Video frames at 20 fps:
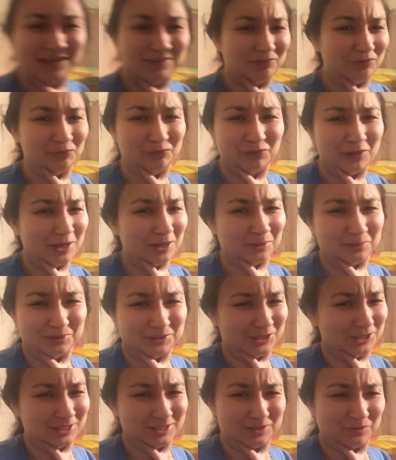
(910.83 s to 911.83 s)
If the vlog
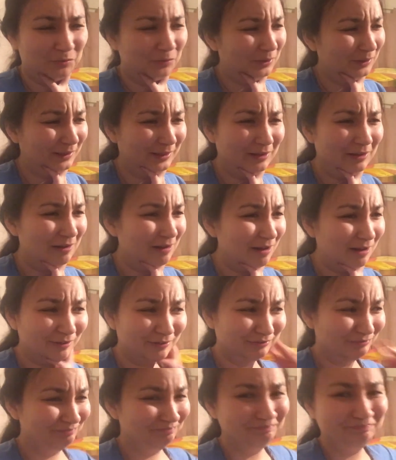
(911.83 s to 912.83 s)
was just really
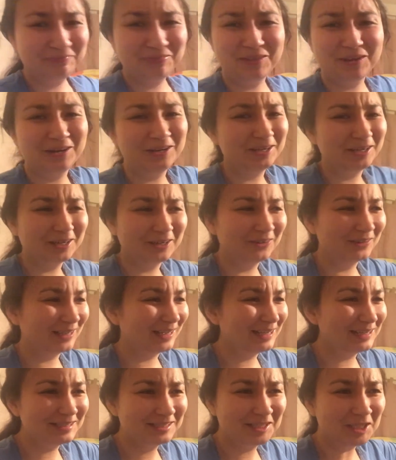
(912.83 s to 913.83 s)
off, there you go,
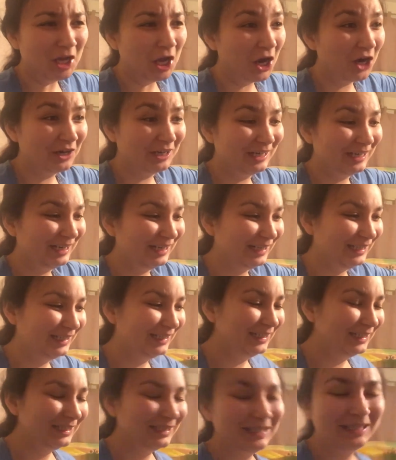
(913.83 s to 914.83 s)
guys. Sorry,
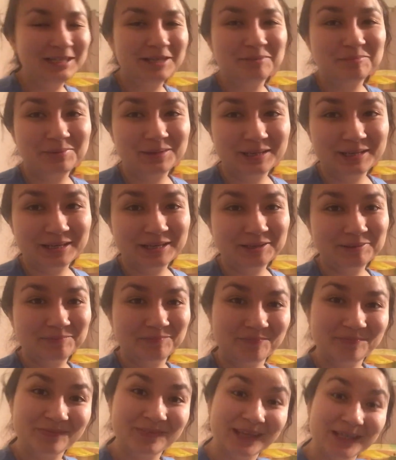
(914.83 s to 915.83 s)
but
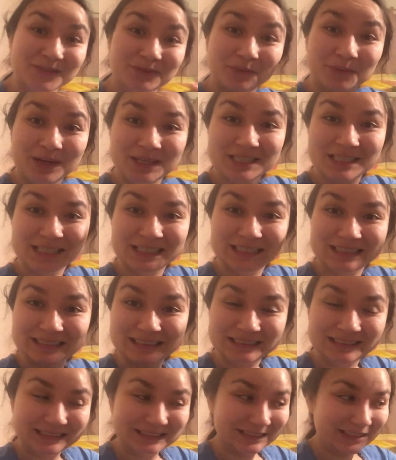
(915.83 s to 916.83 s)
um, thanks for watching.
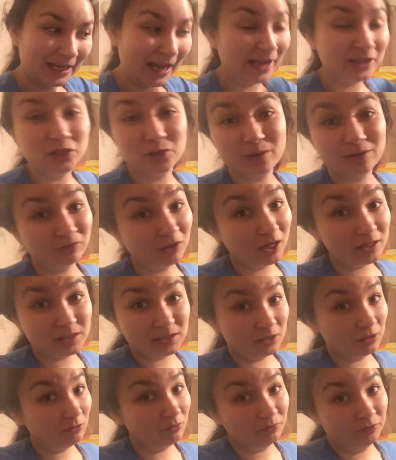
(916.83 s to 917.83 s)
I do have lots
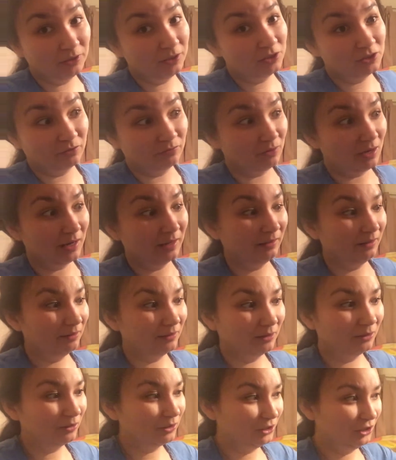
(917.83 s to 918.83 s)
of cute footage of Riley
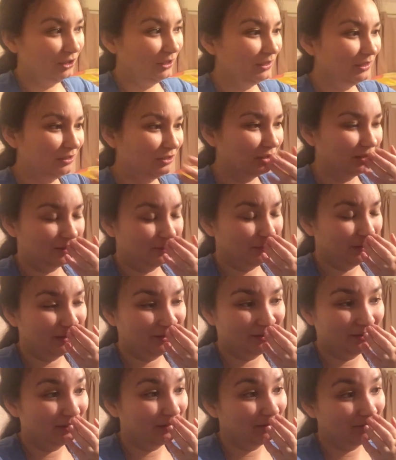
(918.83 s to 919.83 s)
though, because she's just
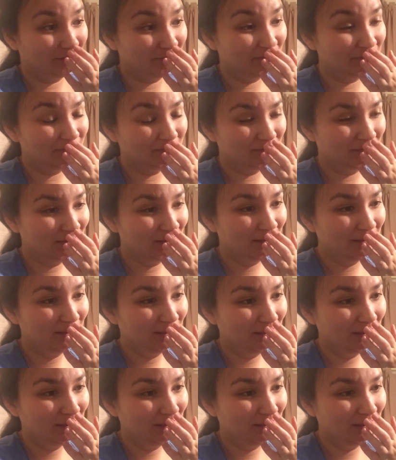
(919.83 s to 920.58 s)
been um,